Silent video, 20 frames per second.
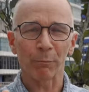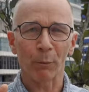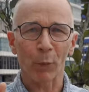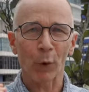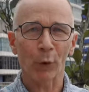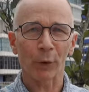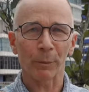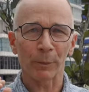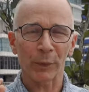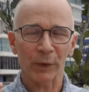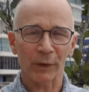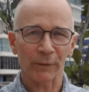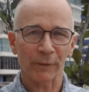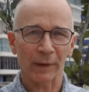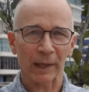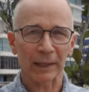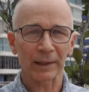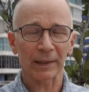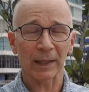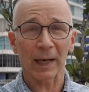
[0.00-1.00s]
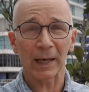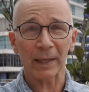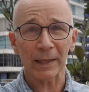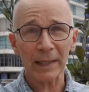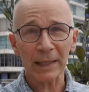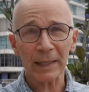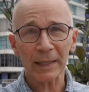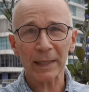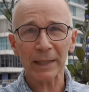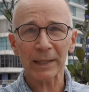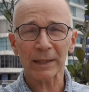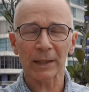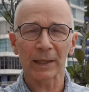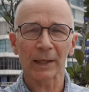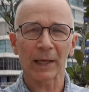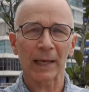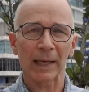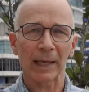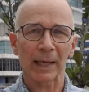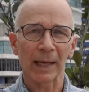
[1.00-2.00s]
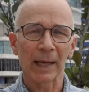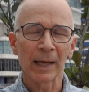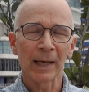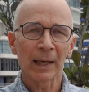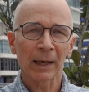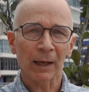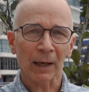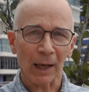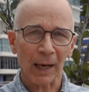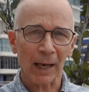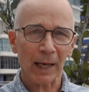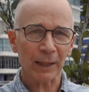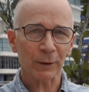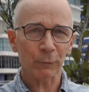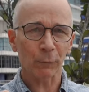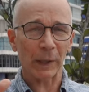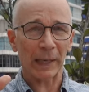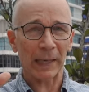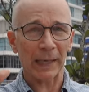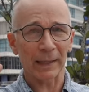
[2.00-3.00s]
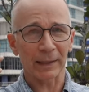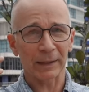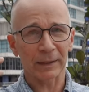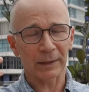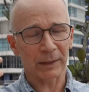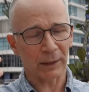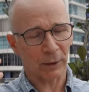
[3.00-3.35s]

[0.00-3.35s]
more perfect. I needed a lightweight,